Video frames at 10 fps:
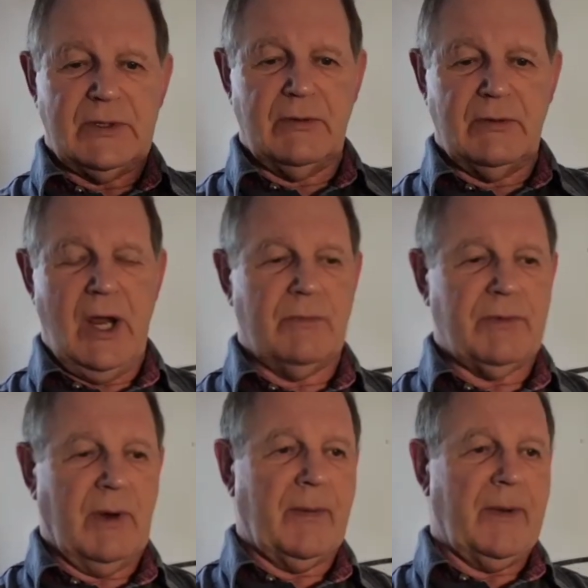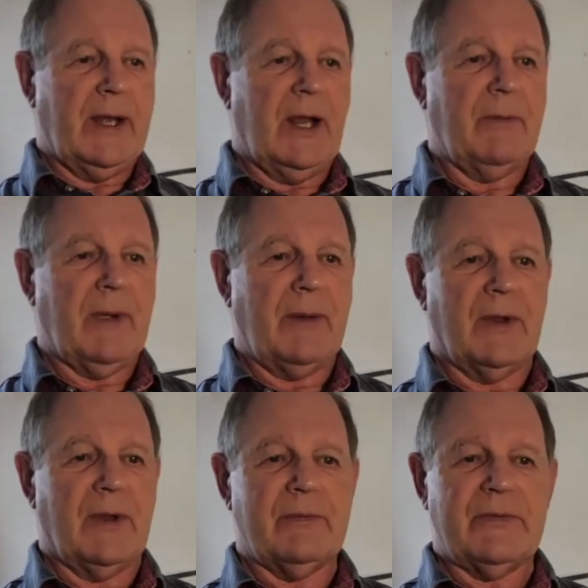you know, probably, and I hope I'm
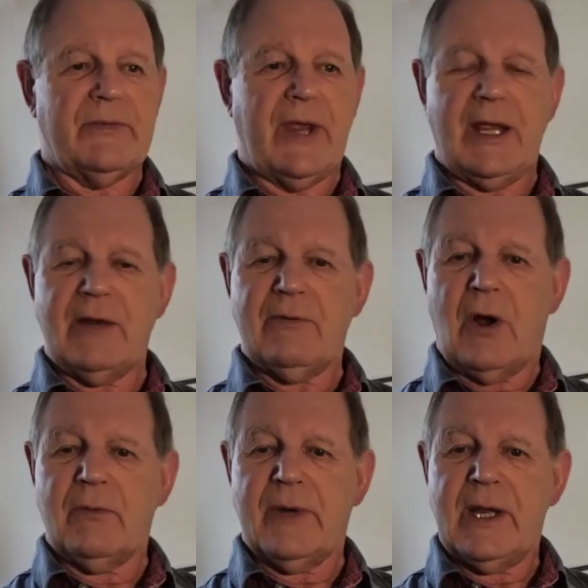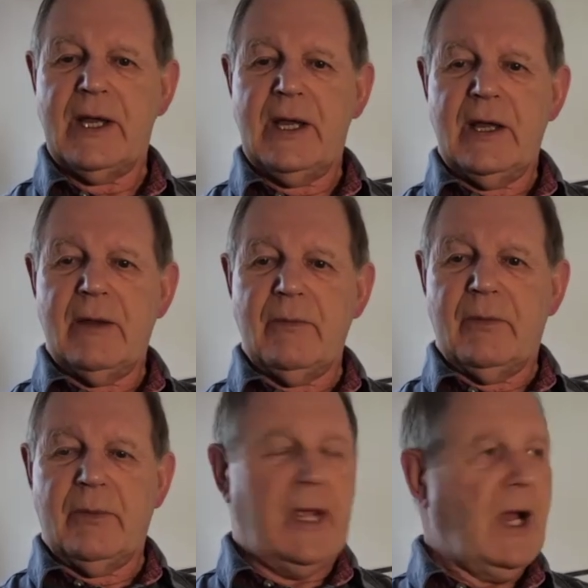not saying it wrong, but
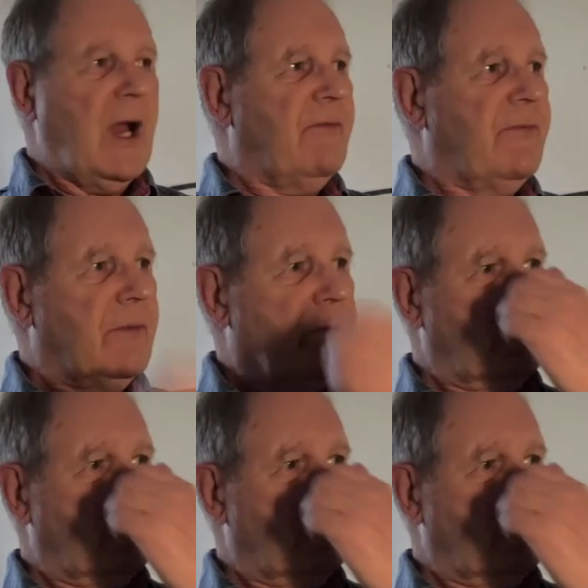we have,